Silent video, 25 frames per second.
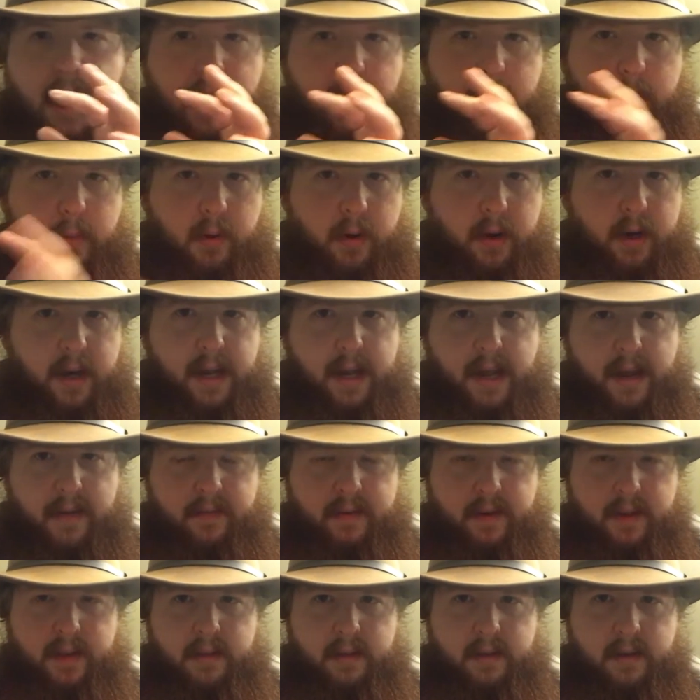I'm going to have
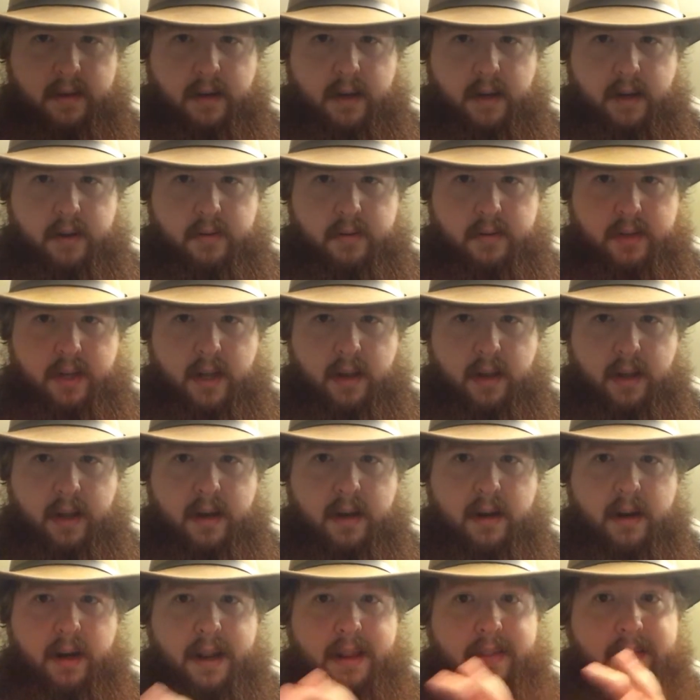to get the needles out
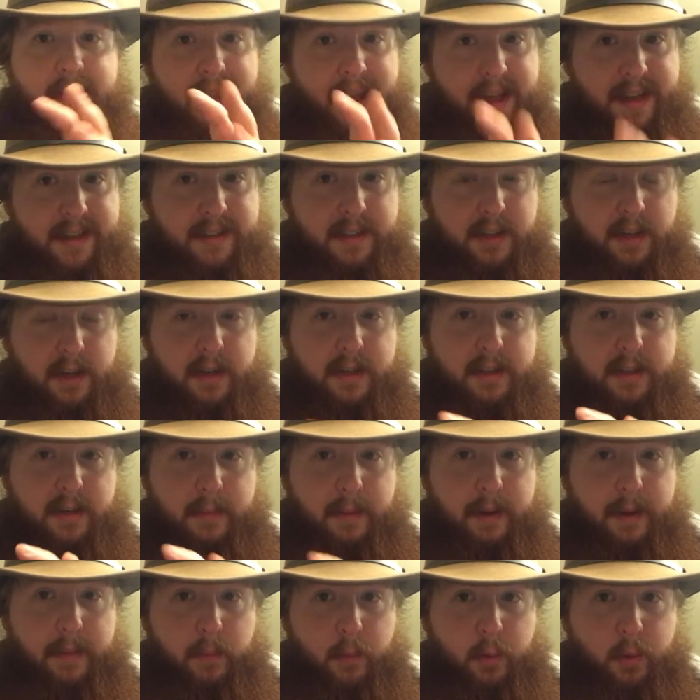later, and that's gonna, it's going
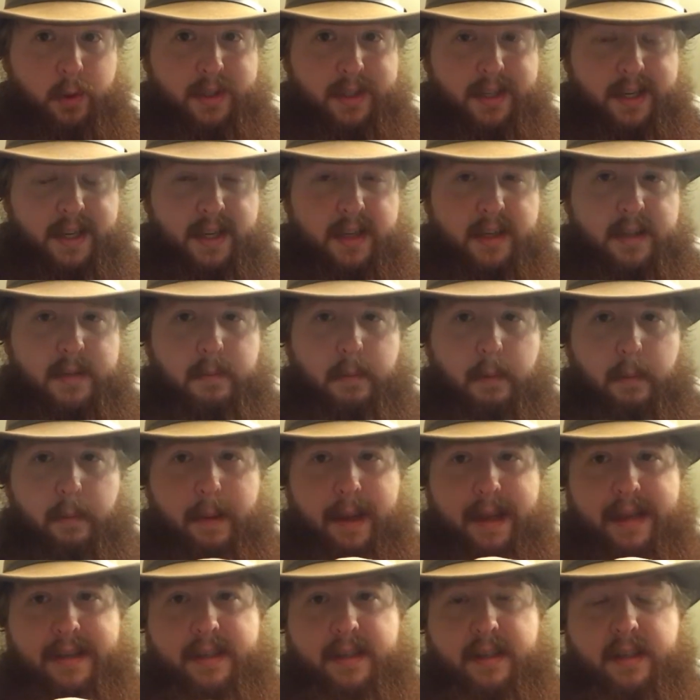to make more sense. But
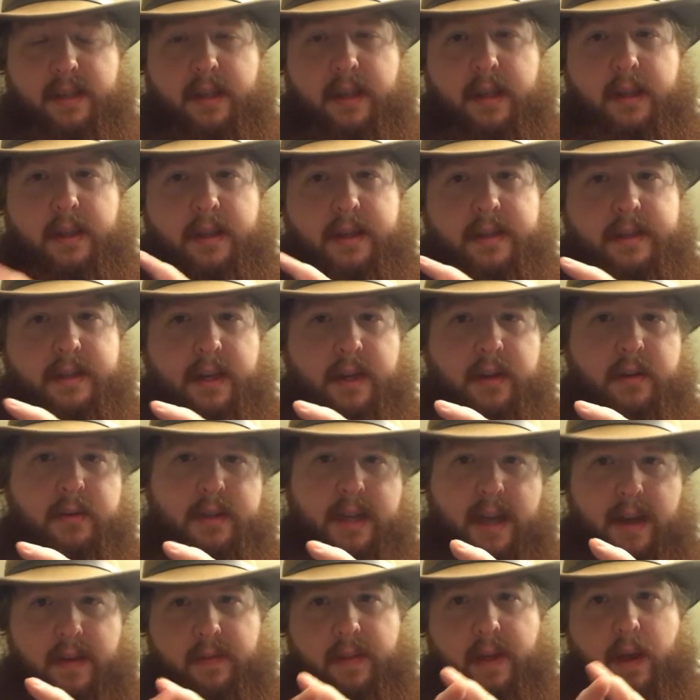basically, these needles
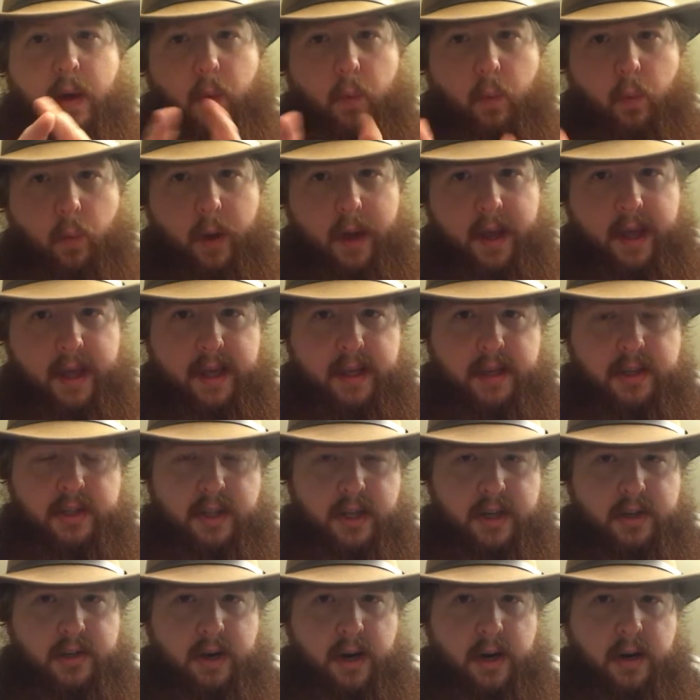have that wedge,
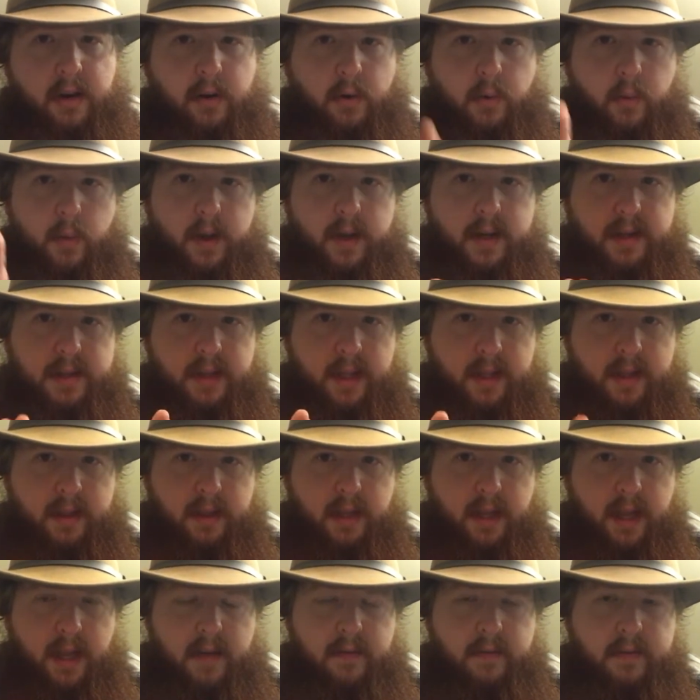that triangular wedge that the
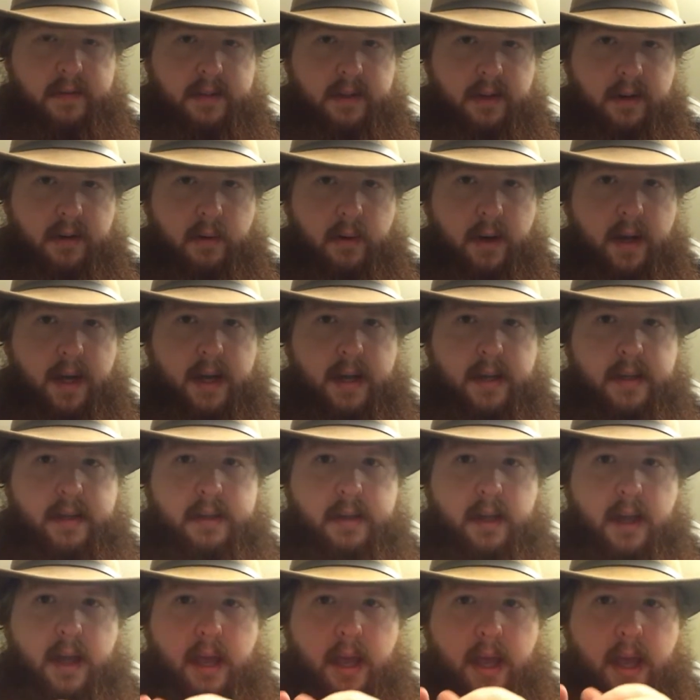canvas needle
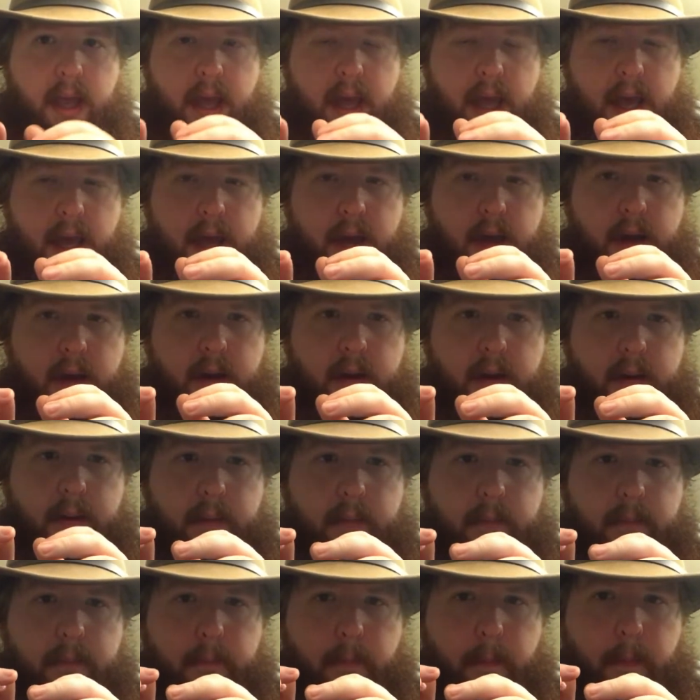has,
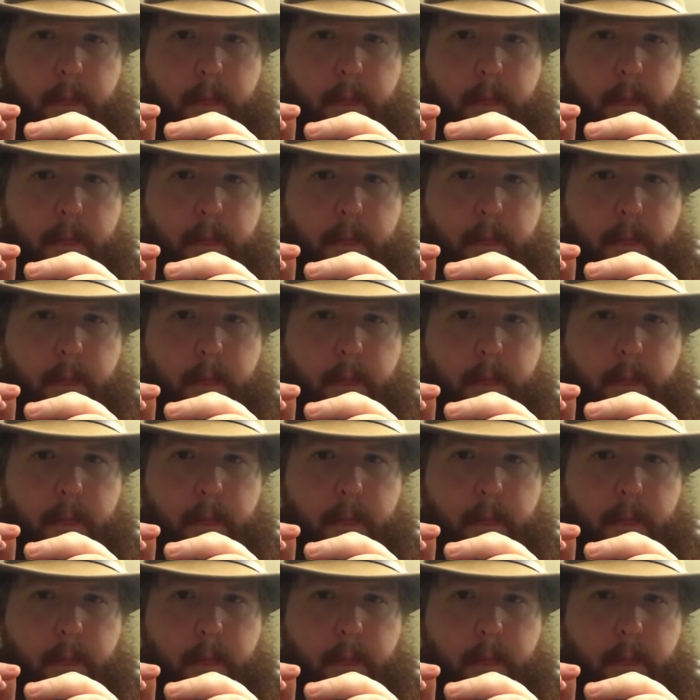uh,